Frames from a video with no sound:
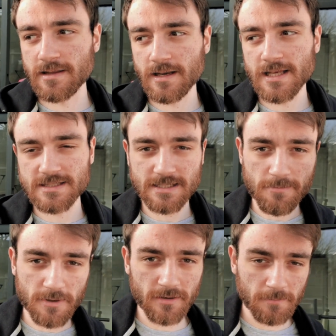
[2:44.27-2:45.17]
the last
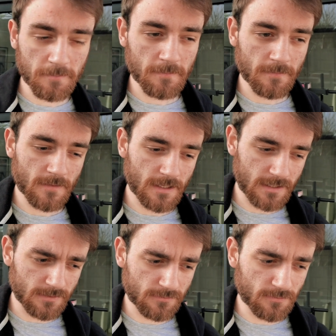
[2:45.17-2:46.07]
summer,
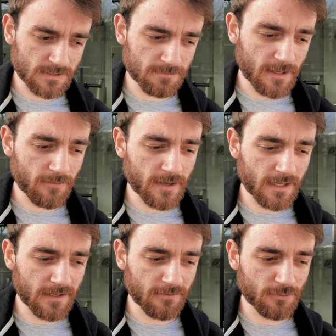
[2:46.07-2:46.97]
and which, by the
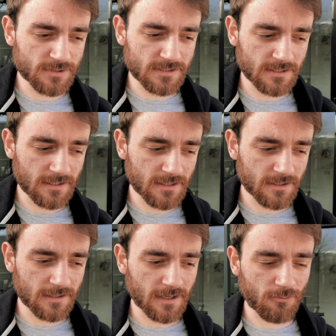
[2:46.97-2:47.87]
way, was
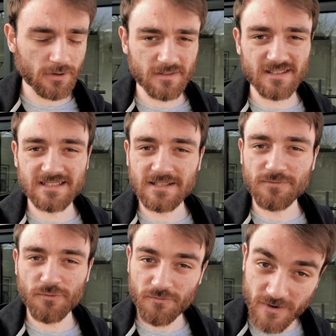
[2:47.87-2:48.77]
a work that I
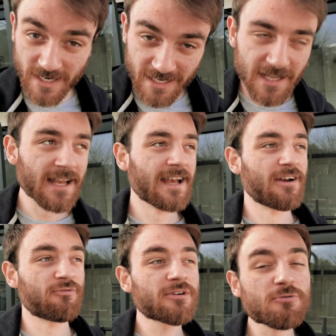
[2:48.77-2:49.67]
did for free,
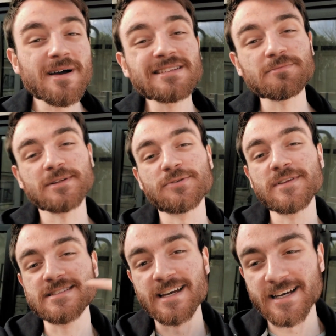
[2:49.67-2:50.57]
recommended me to
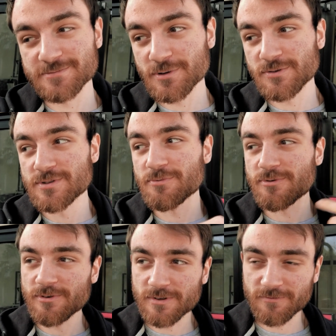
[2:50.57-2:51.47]
these guys because they
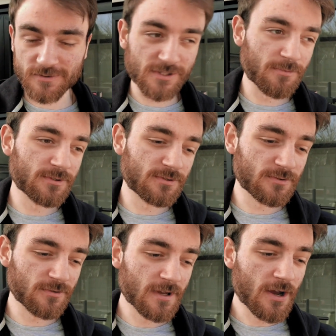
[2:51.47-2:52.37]
were looking for someone
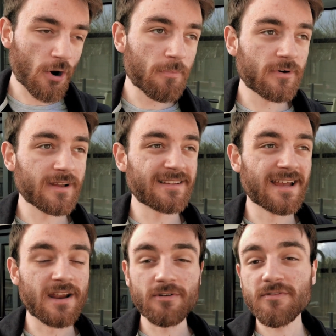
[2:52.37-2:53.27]
to operate
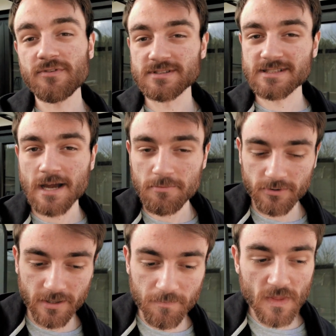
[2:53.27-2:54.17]
a reference
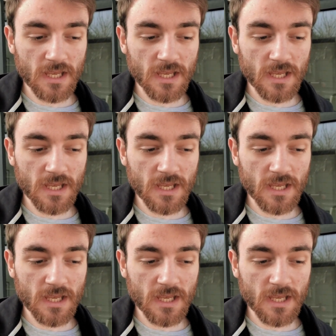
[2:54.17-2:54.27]
camera.